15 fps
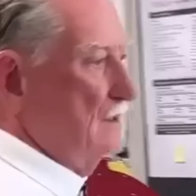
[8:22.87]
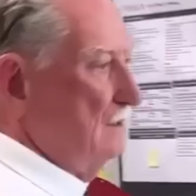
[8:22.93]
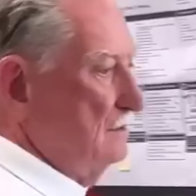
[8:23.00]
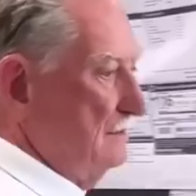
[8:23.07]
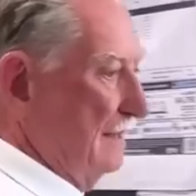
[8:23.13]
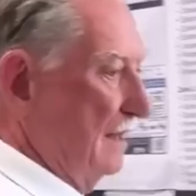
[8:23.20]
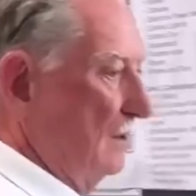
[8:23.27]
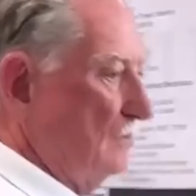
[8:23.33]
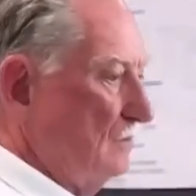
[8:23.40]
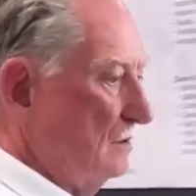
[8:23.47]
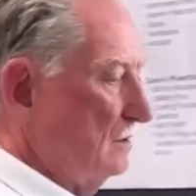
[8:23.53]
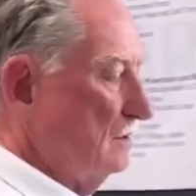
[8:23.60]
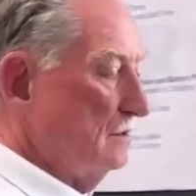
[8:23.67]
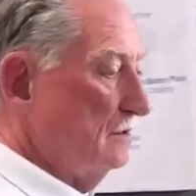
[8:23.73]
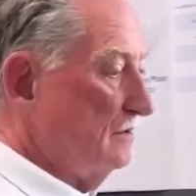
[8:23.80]
is,
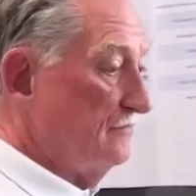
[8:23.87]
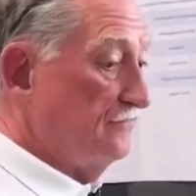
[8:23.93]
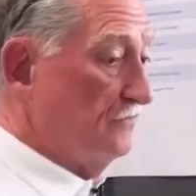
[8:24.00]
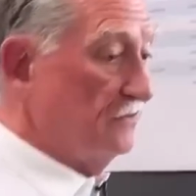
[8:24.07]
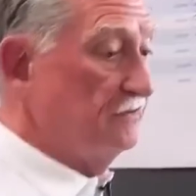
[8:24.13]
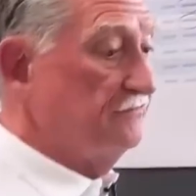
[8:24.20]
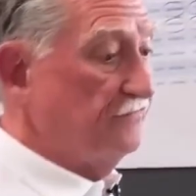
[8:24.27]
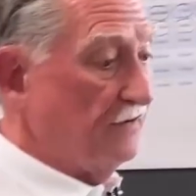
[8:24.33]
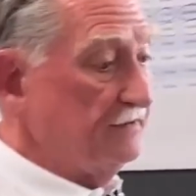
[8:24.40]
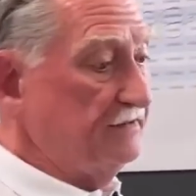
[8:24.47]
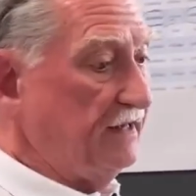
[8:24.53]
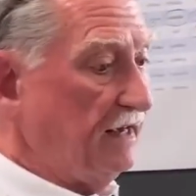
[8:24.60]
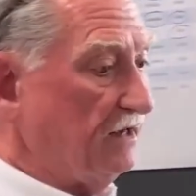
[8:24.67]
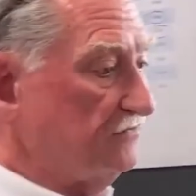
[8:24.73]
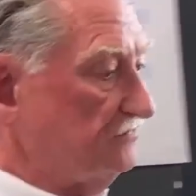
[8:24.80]
now we know,
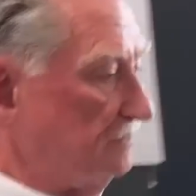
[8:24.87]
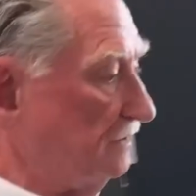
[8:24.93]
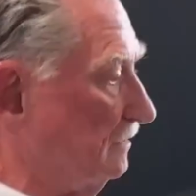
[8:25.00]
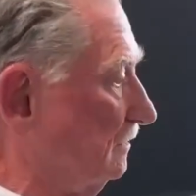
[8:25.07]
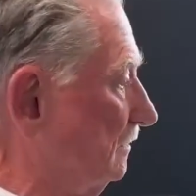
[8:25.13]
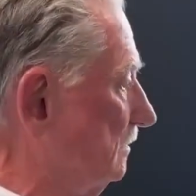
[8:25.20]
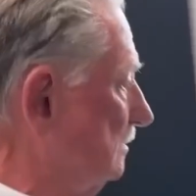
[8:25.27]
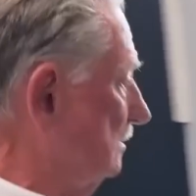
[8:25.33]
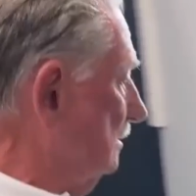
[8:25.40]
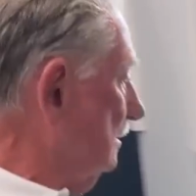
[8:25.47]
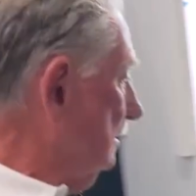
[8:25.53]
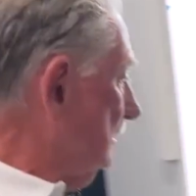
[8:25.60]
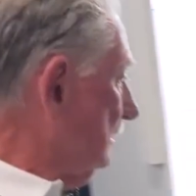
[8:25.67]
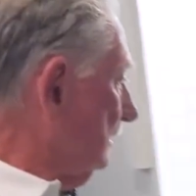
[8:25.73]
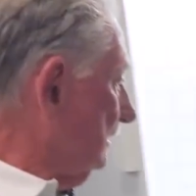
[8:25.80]
well, Sandy